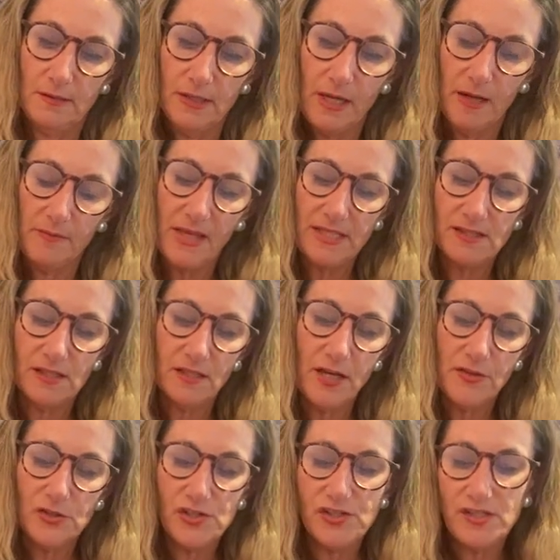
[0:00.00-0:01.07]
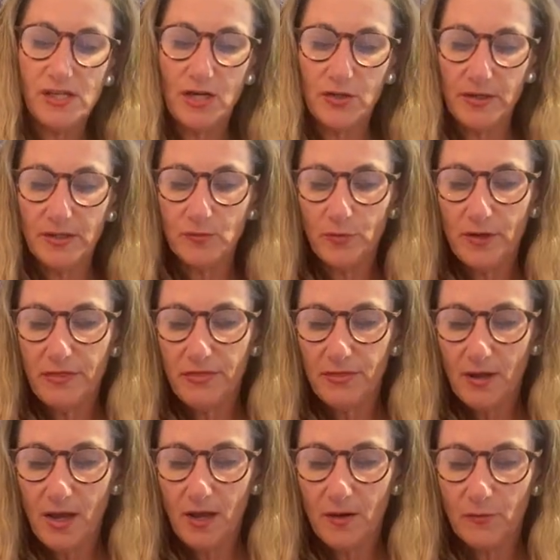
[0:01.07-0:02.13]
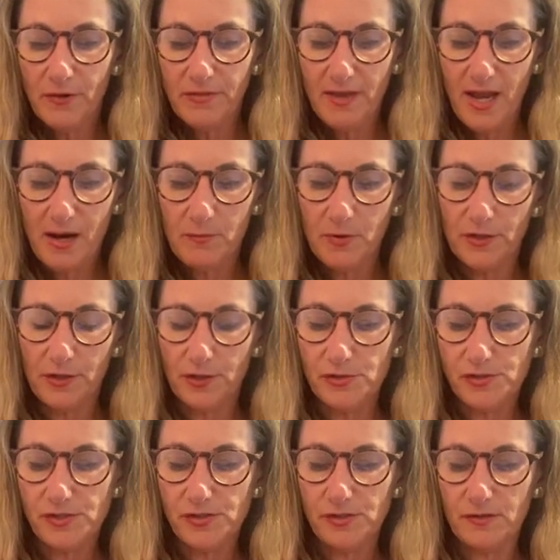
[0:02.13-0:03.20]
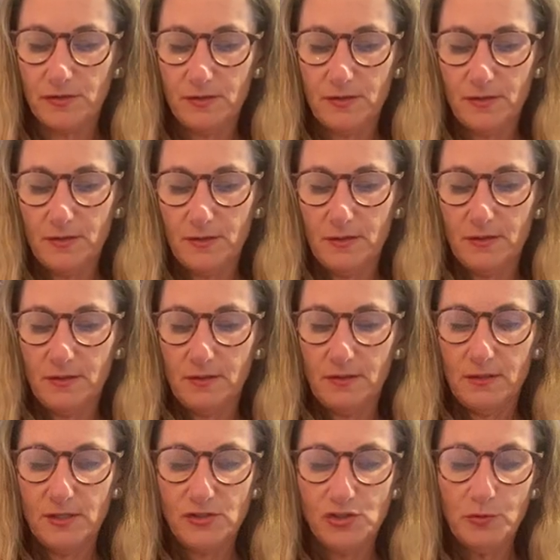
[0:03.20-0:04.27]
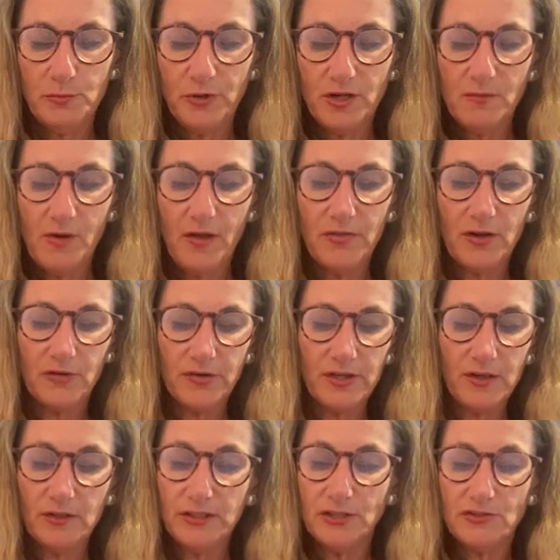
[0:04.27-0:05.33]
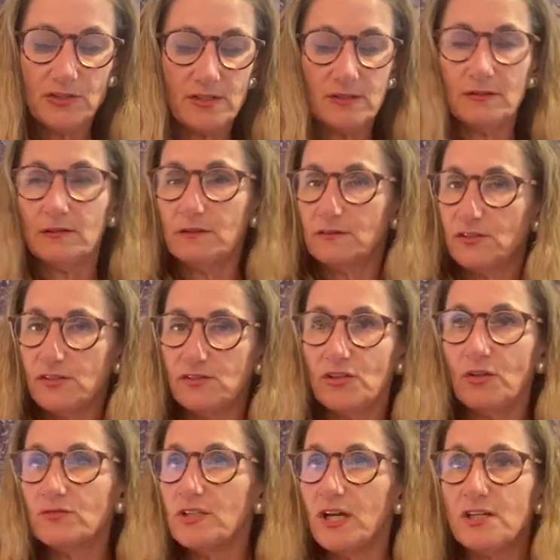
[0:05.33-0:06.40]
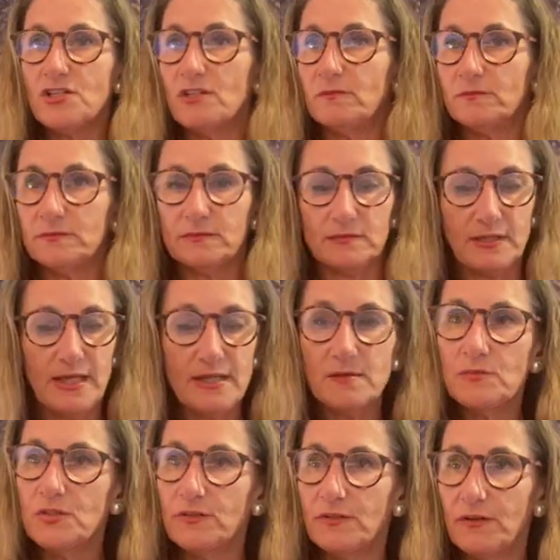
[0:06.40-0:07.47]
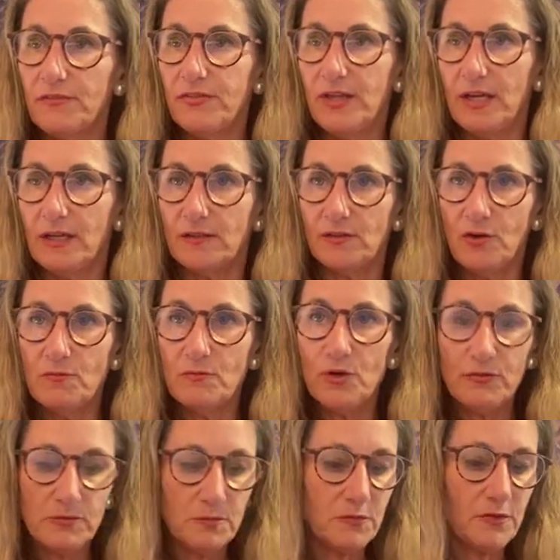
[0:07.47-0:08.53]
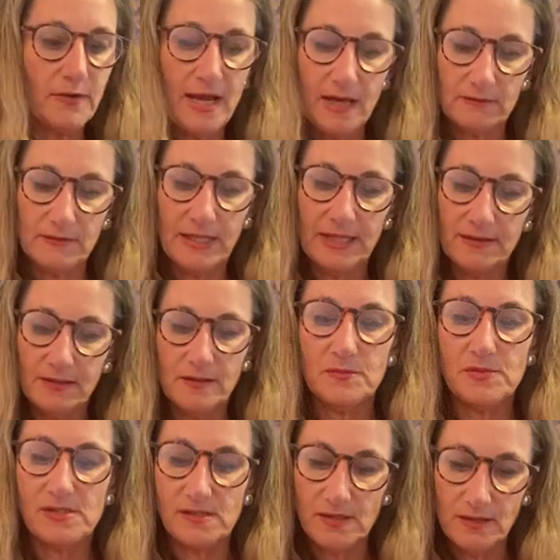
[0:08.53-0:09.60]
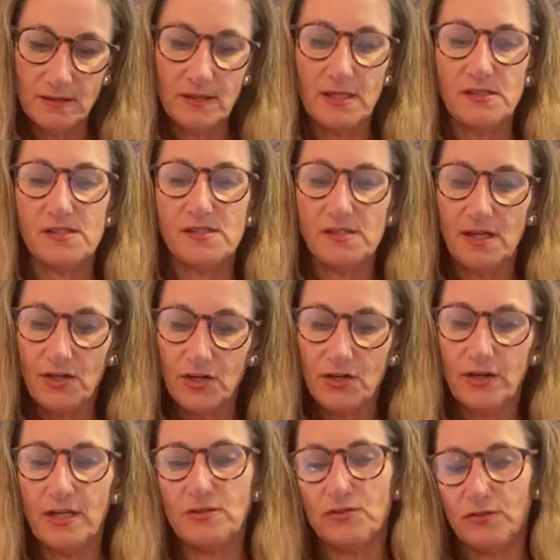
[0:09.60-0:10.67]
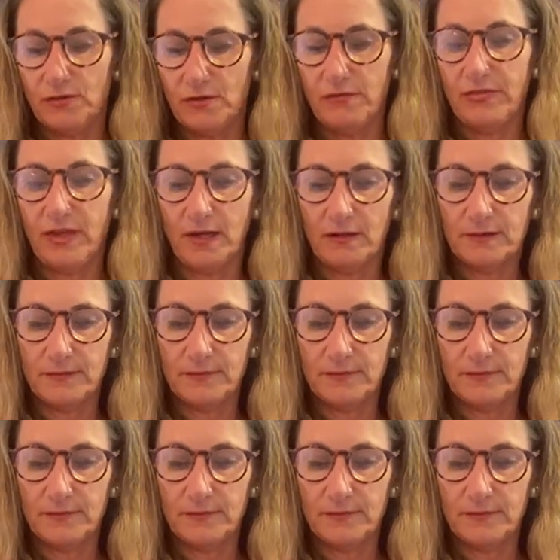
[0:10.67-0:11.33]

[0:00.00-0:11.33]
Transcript: Um, that's another secret with uh, with hamburgers is you put them on the grill and you just, just don't touch them. Let them do their thing. Don't move them around. Let sit and sear and do their thing.